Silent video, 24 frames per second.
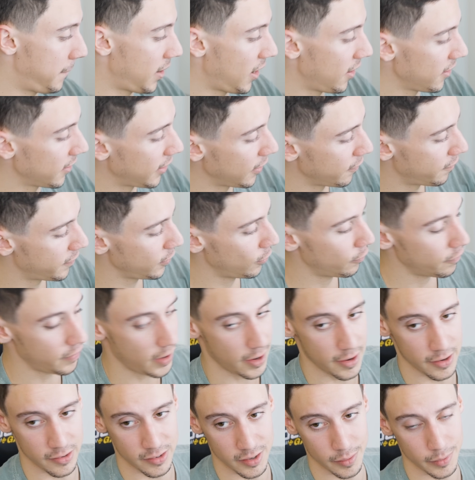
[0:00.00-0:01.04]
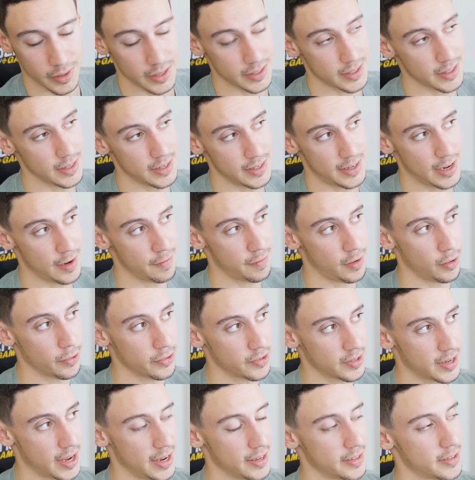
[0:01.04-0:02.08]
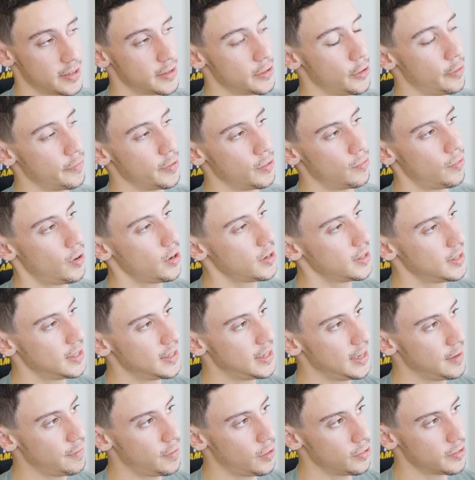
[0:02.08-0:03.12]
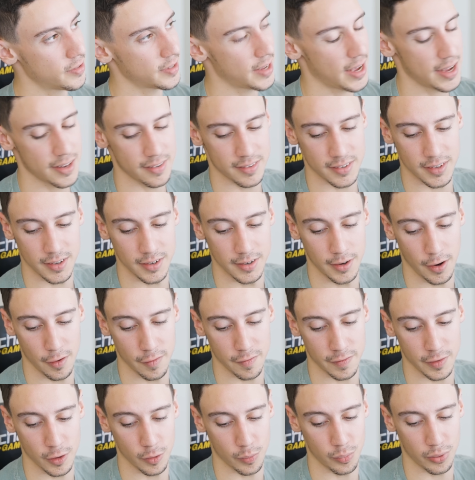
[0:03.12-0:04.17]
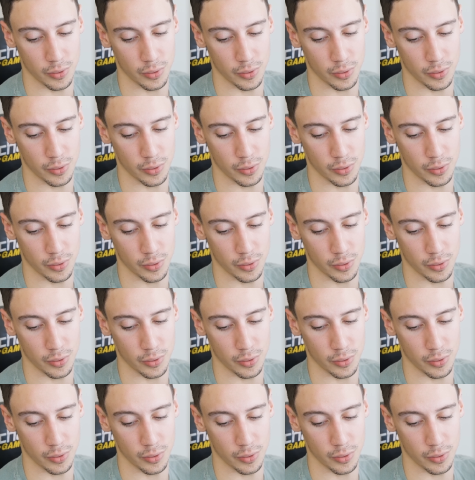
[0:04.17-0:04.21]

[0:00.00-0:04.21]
but they feel very similar to the default skates. So if you're rocking the default skates, don't feel